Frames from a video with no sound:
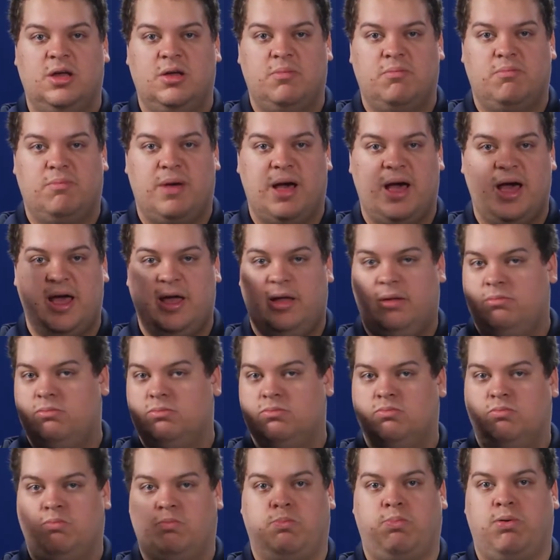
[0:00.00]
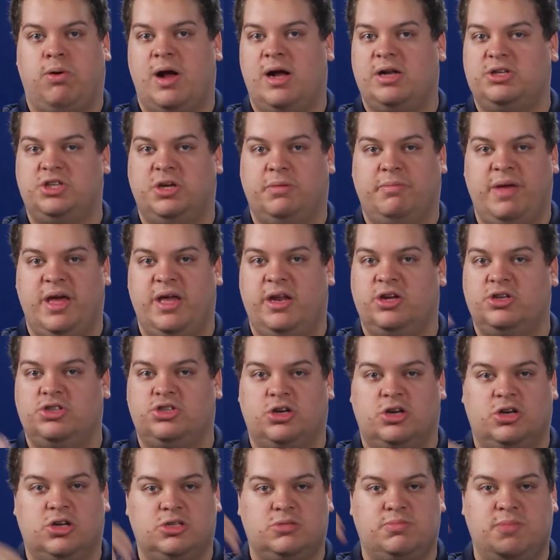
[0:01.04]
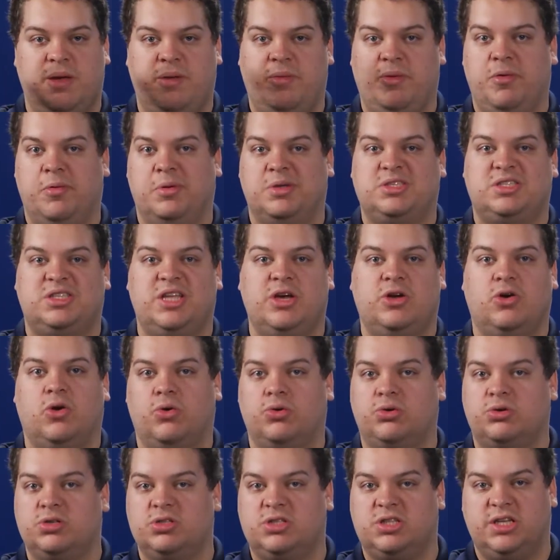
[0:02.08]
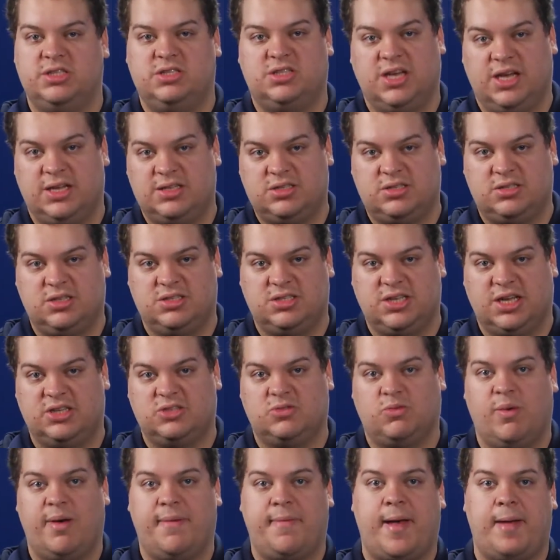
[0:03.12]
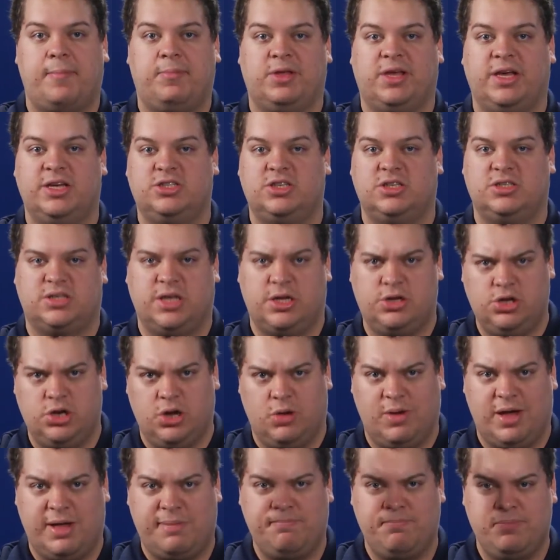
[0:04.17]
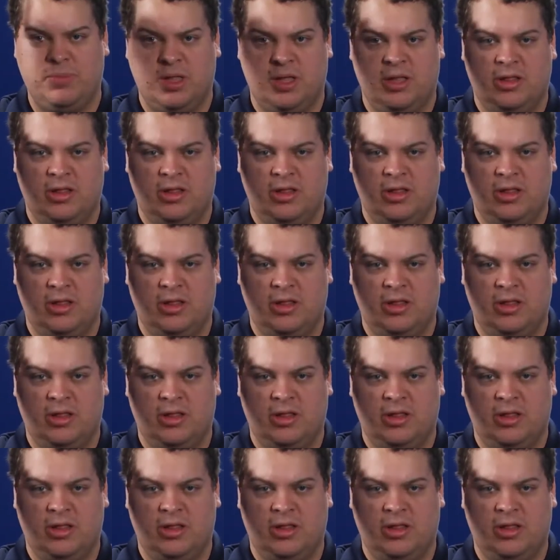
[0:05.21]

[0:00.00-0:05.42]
My project managers, maybe my stakeholders, they test the test web application and say, you know what,